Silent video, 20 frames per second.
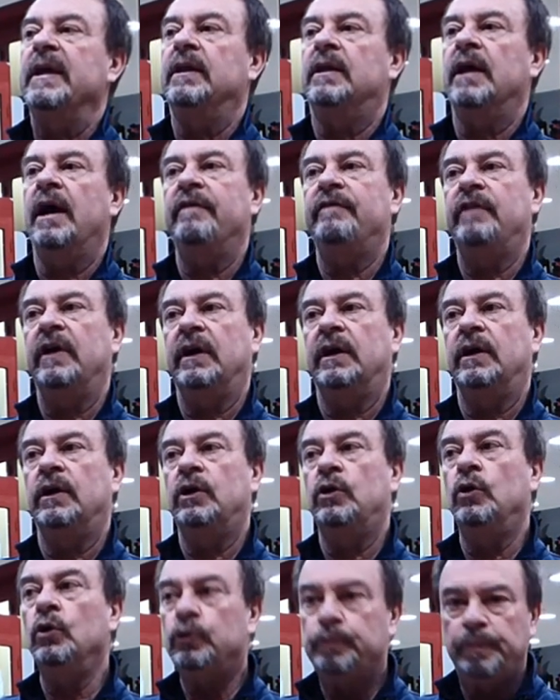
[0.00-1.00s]
It have a
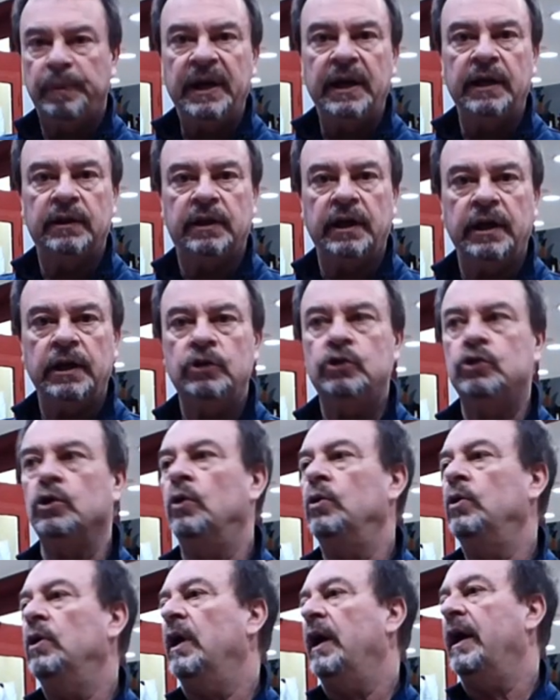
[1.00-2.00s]
good
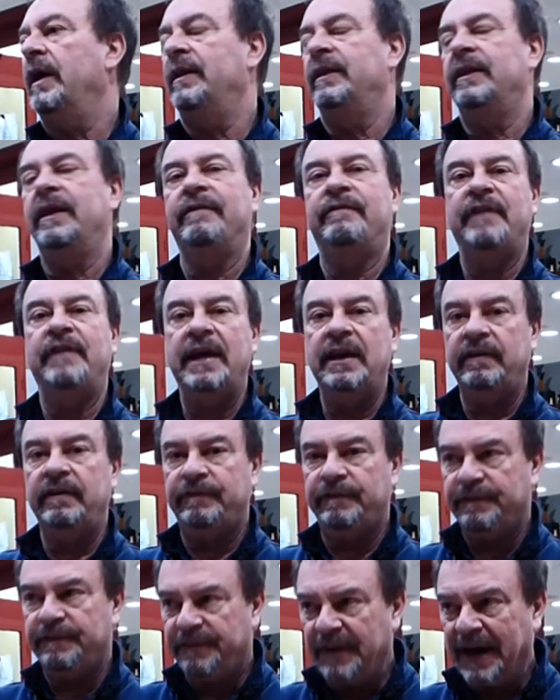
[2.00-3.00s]
penetration and a very
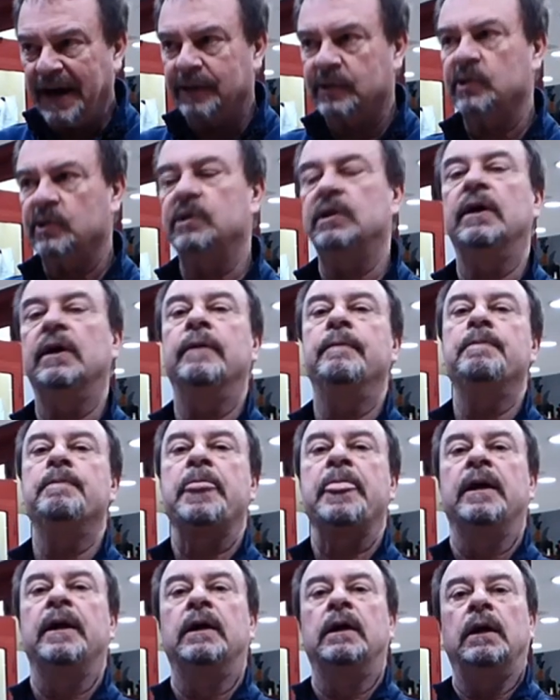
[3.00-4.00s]
fast
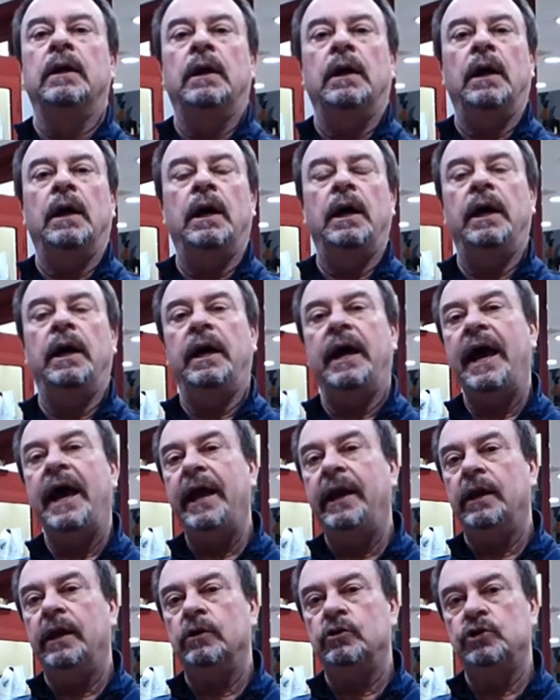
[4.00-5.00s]

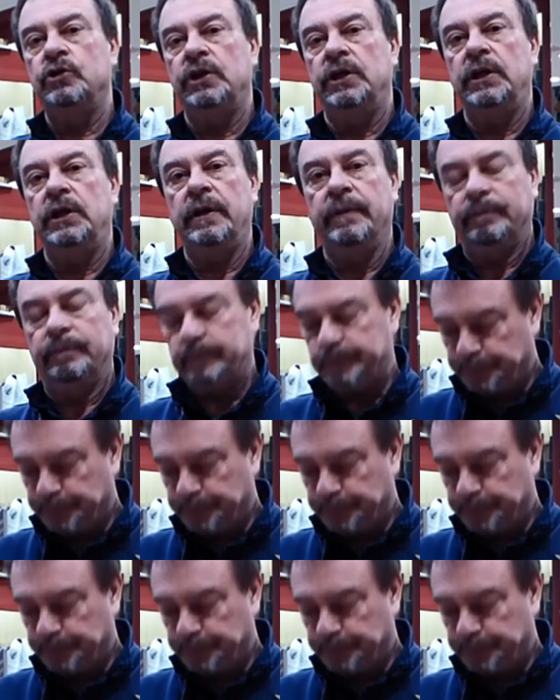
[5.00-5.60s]
energy